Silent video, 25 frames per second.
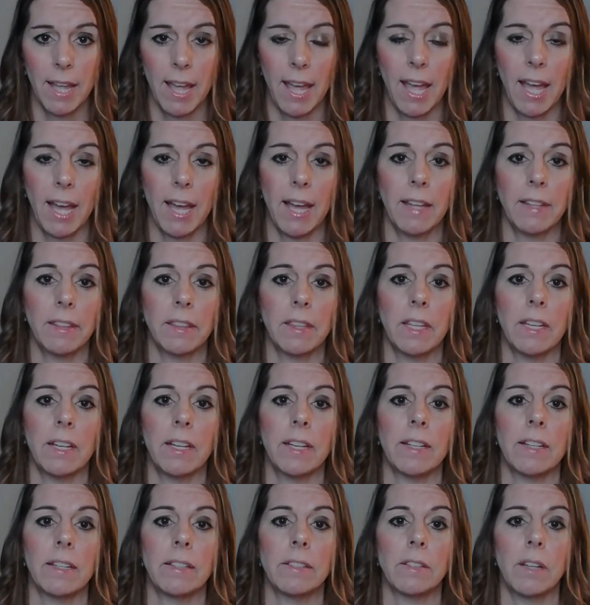and
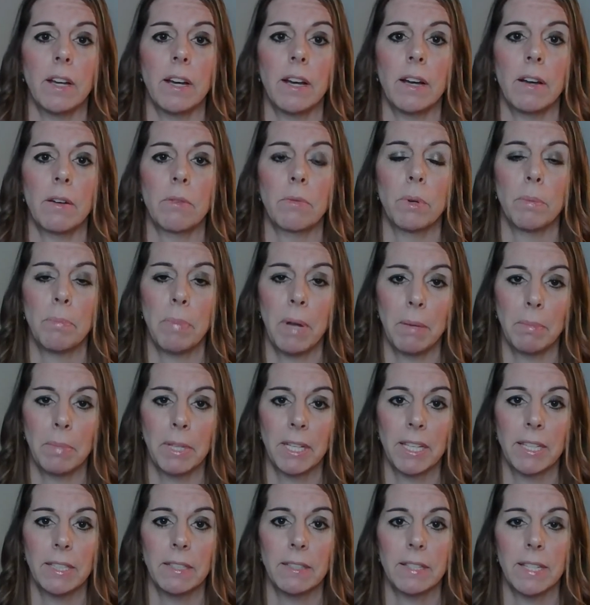the
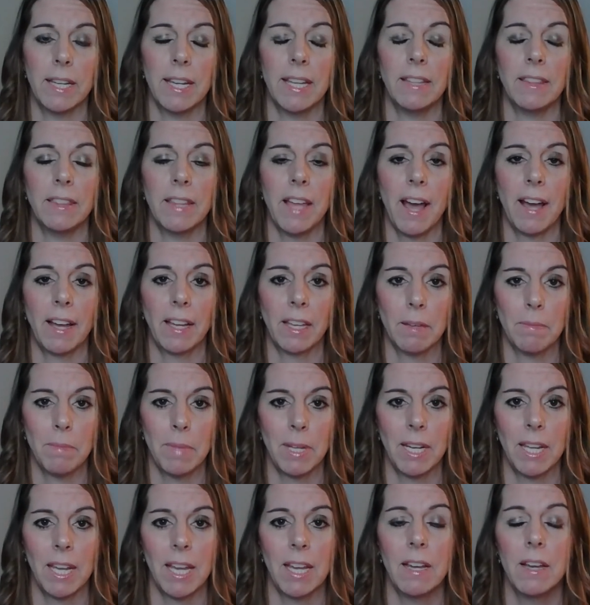Republicans in that
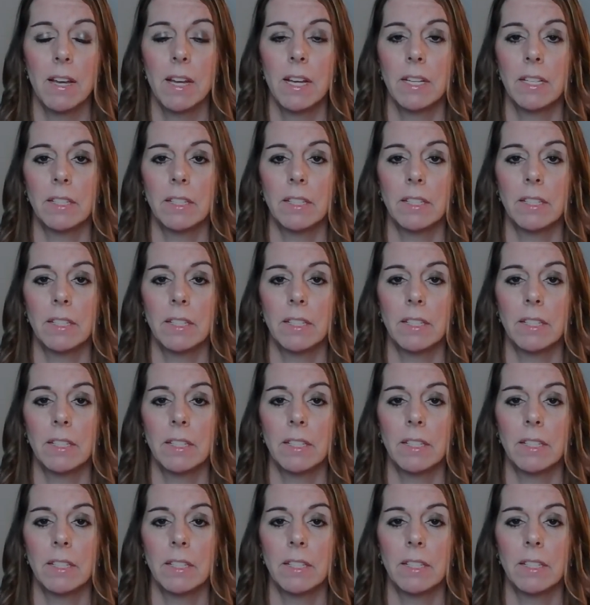committee